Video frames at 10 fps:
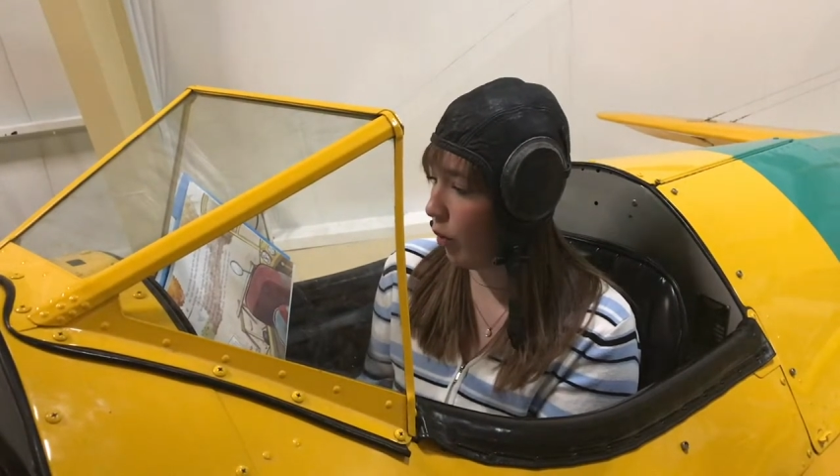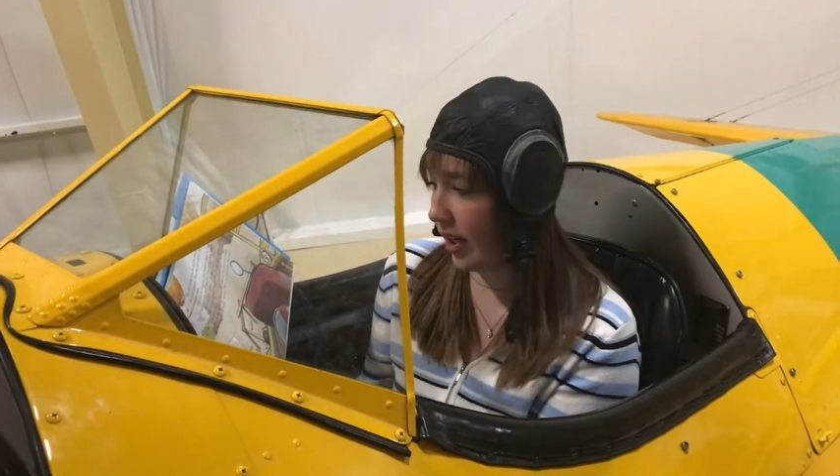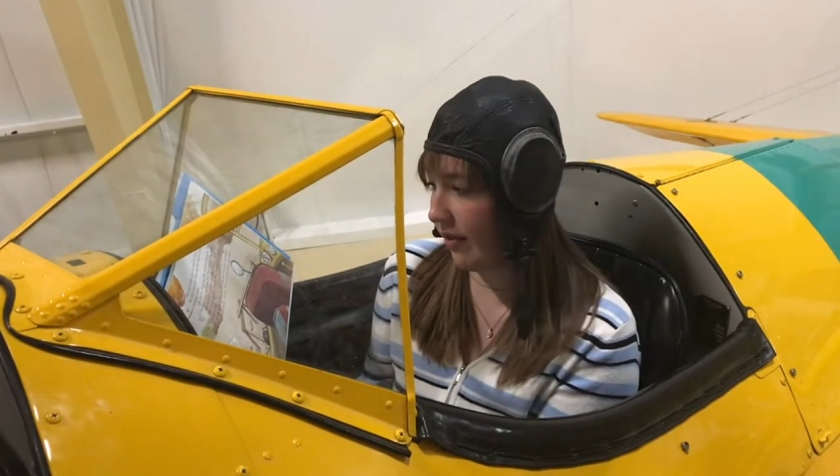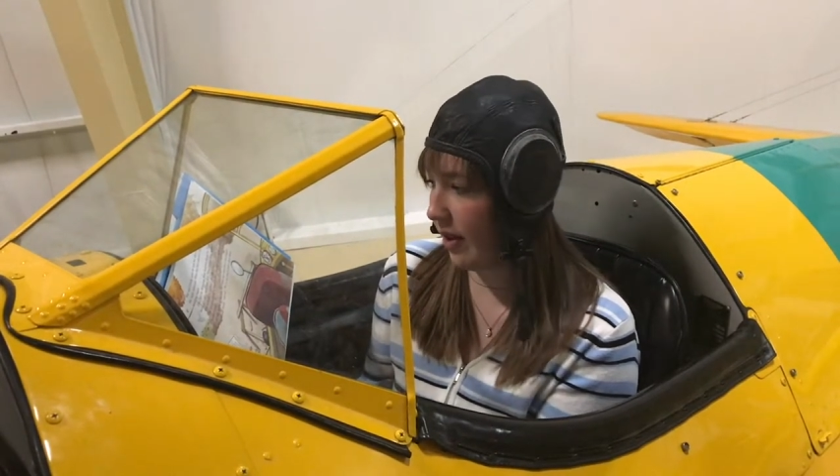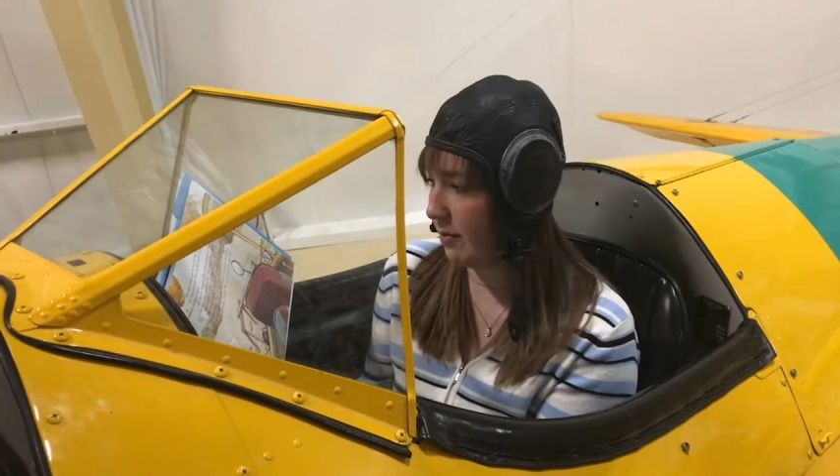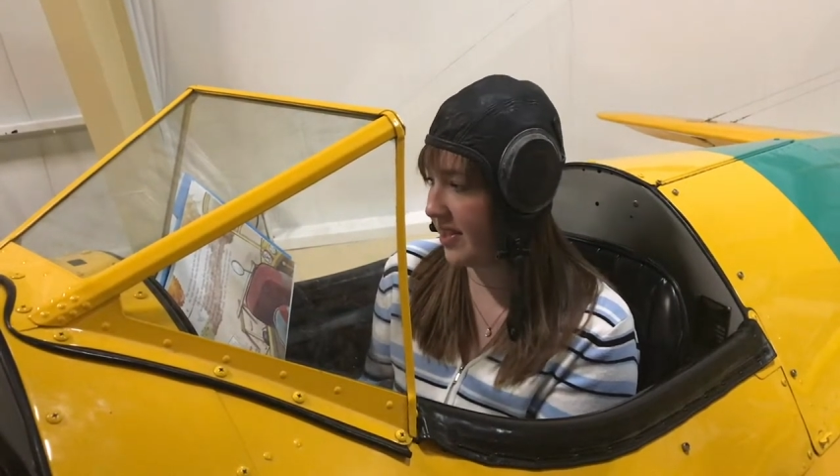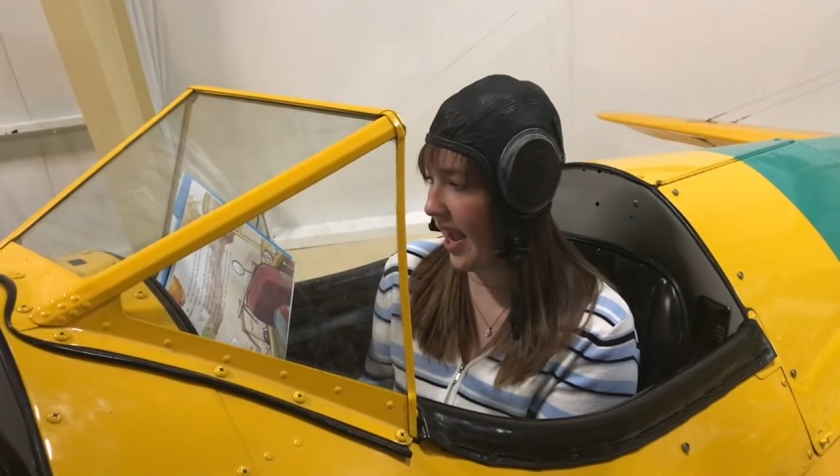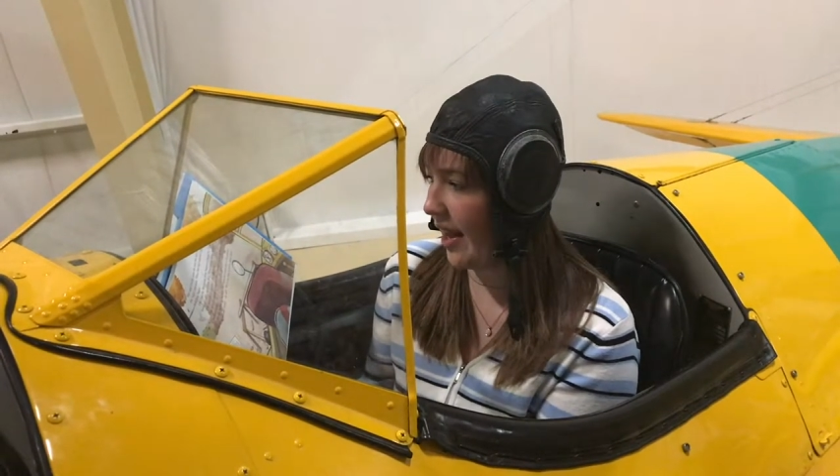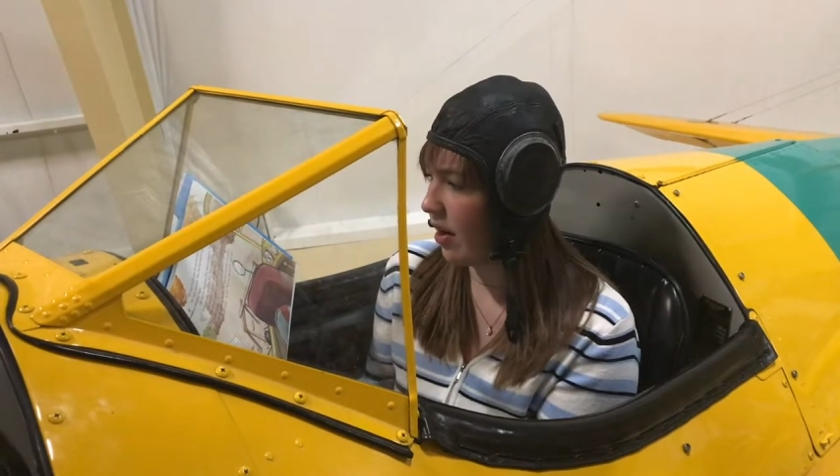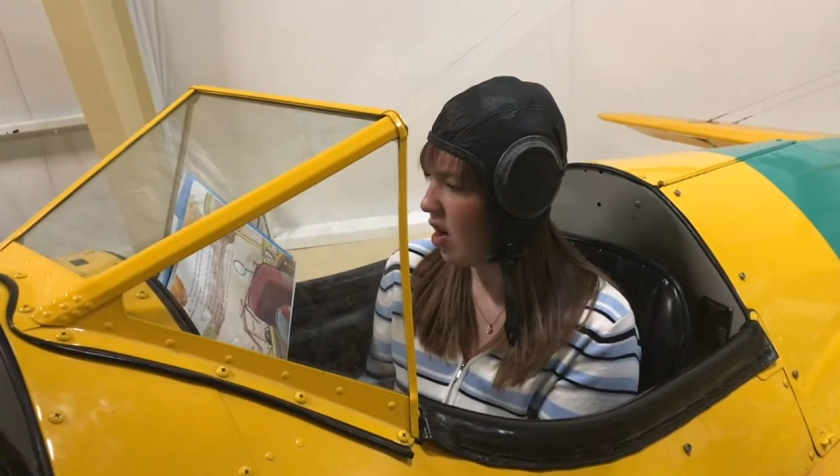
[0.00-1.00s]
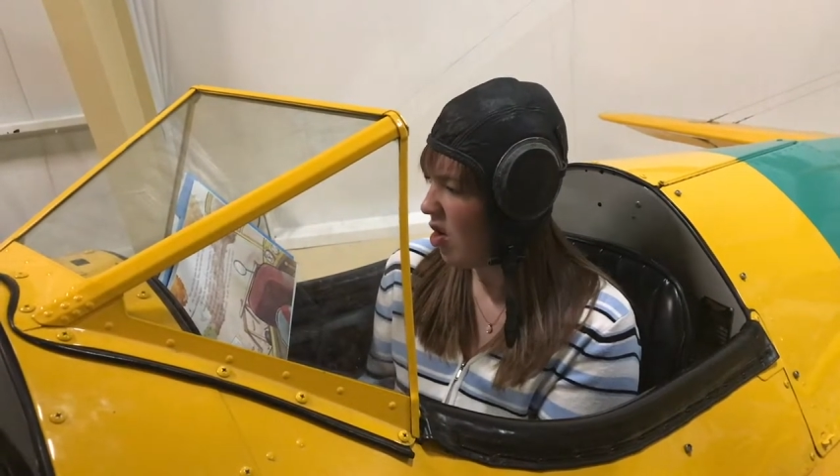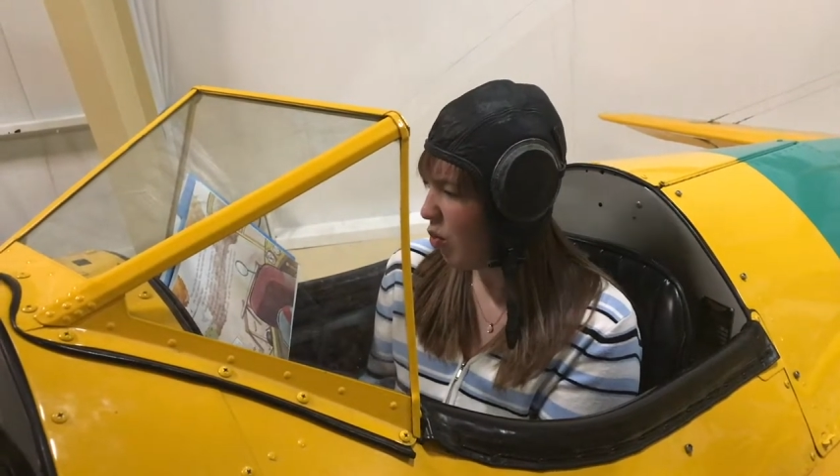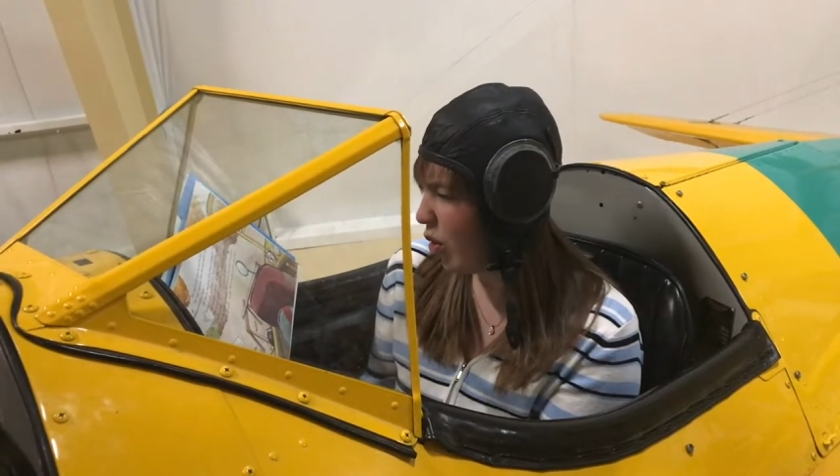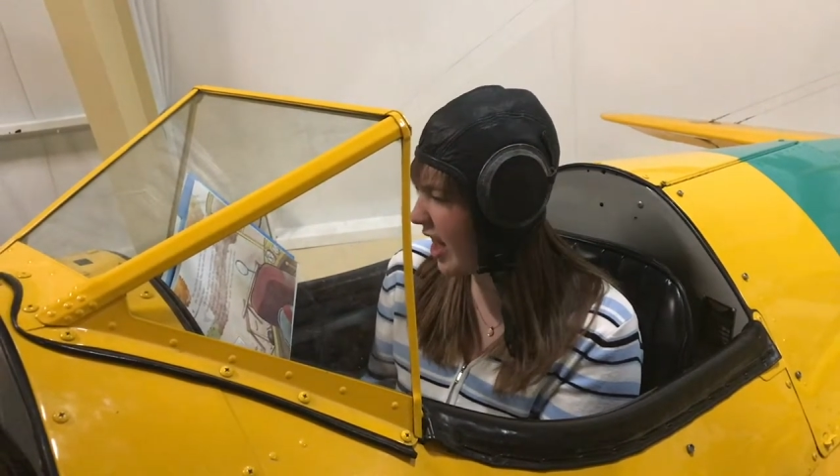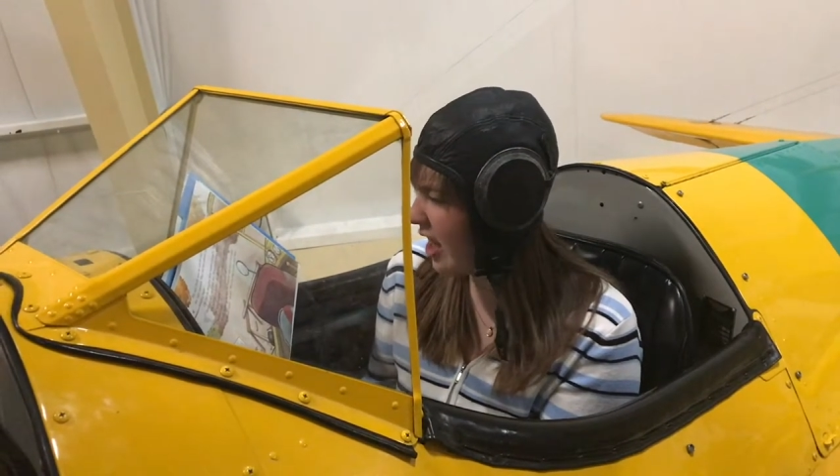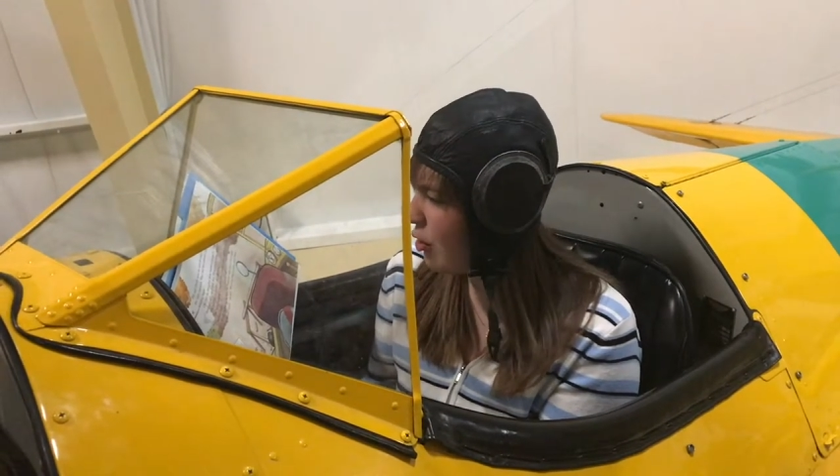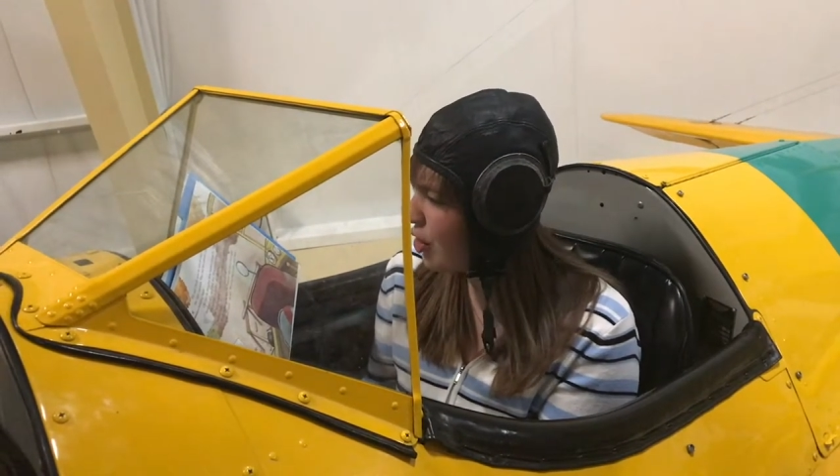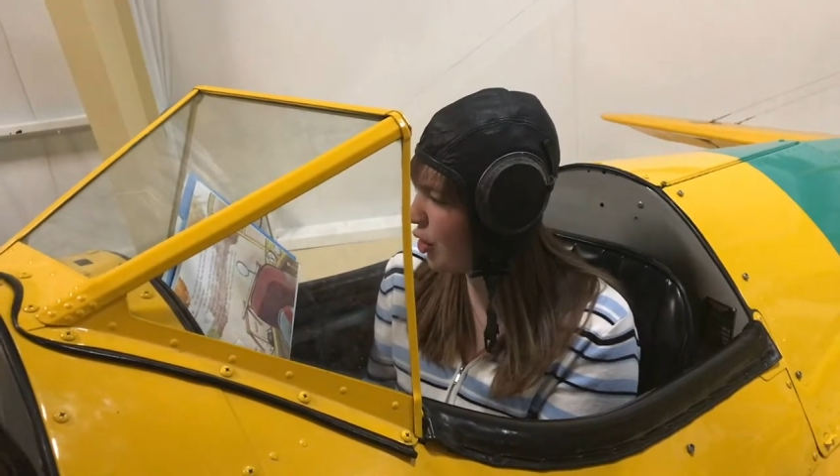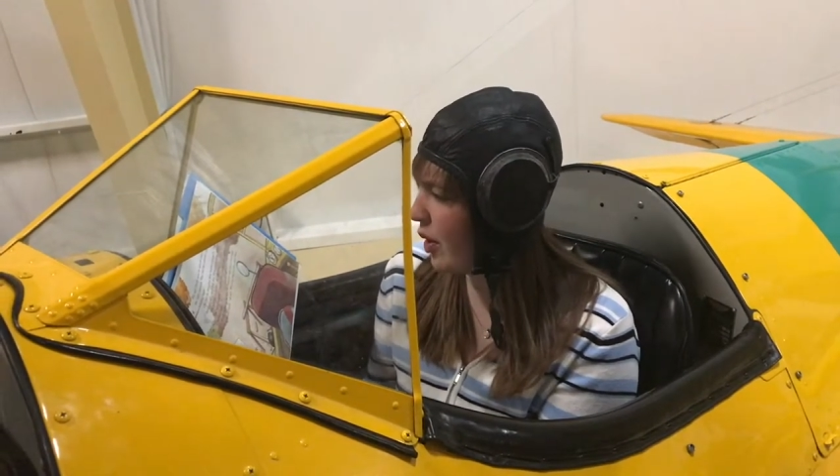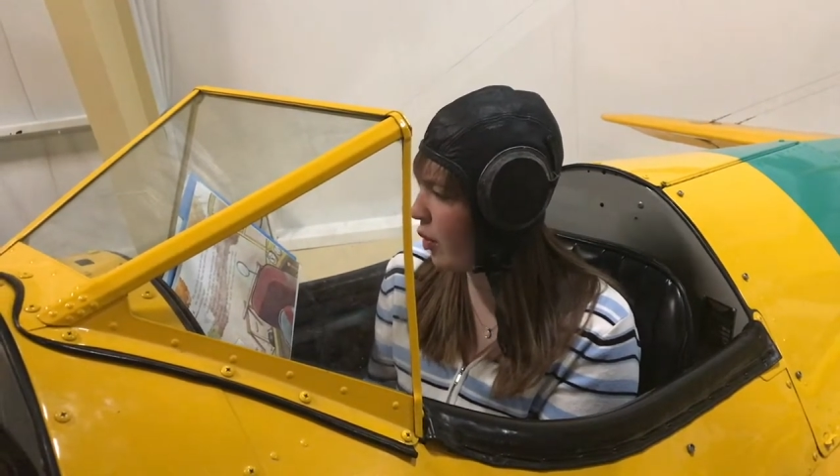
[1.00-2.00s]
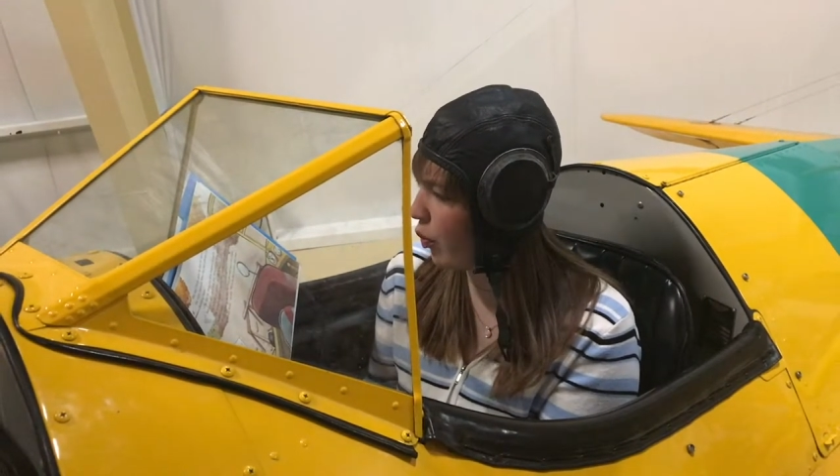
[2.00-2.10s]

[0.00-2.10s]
one of them said. What are you doing,